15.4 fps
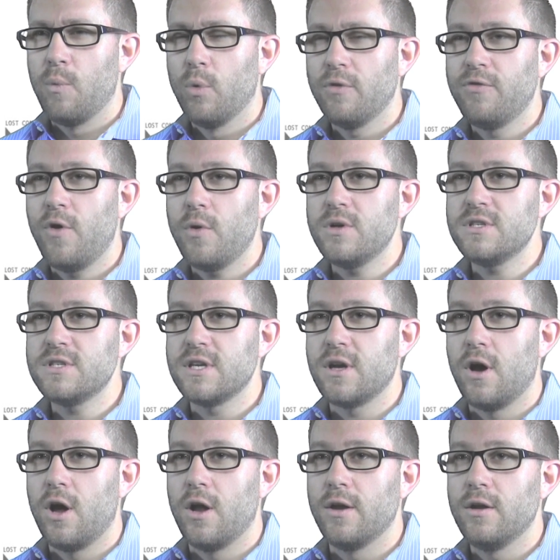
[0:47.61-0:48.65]
and we're
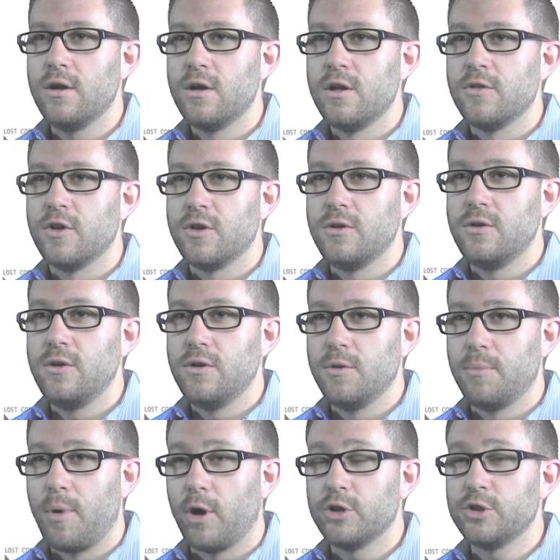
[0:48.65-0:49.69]
focusing on the
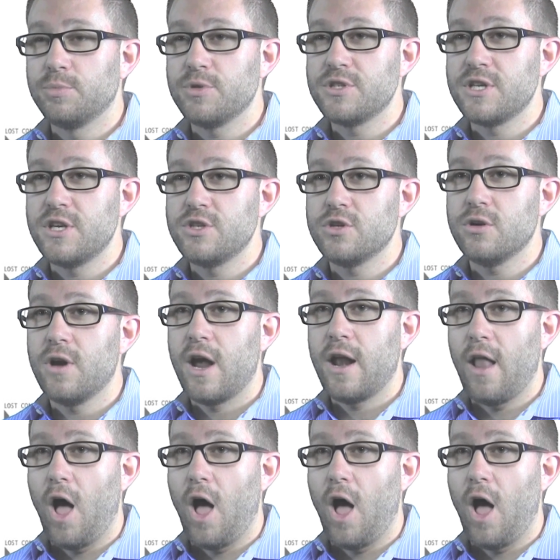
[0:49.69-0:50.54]
departure procedure